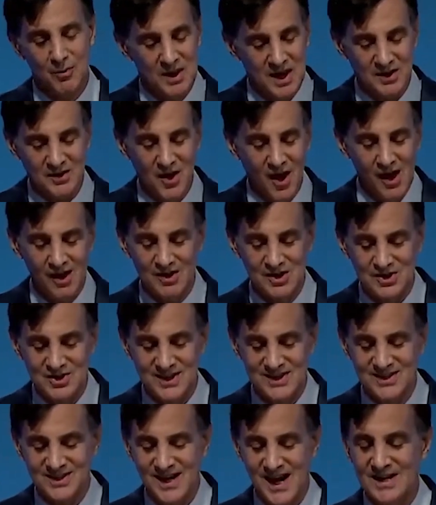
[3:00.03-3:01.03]
acknowledge
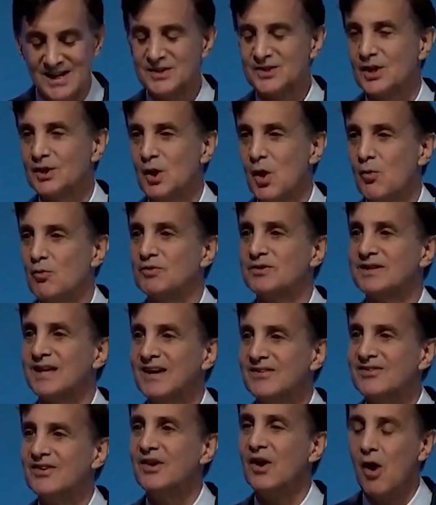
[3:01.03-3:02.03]
that science alone
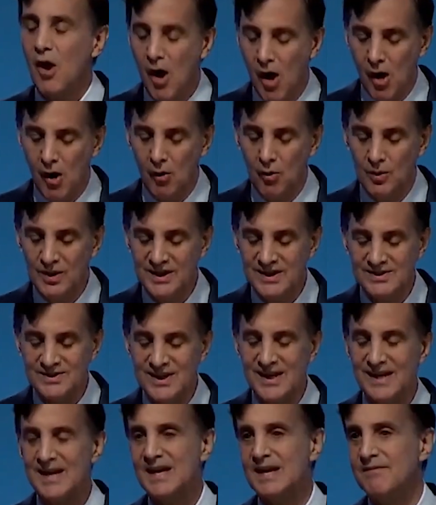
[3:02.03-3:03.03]
doesn't always,
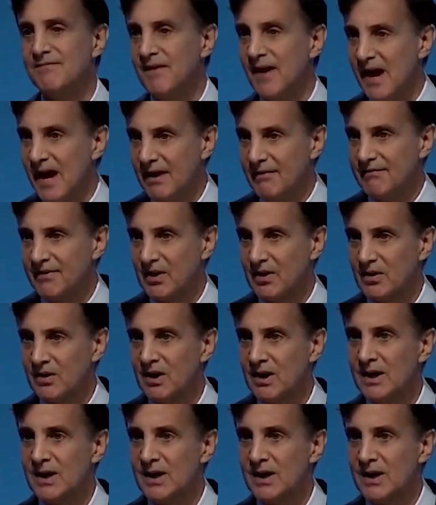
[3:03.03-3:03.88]
if ever,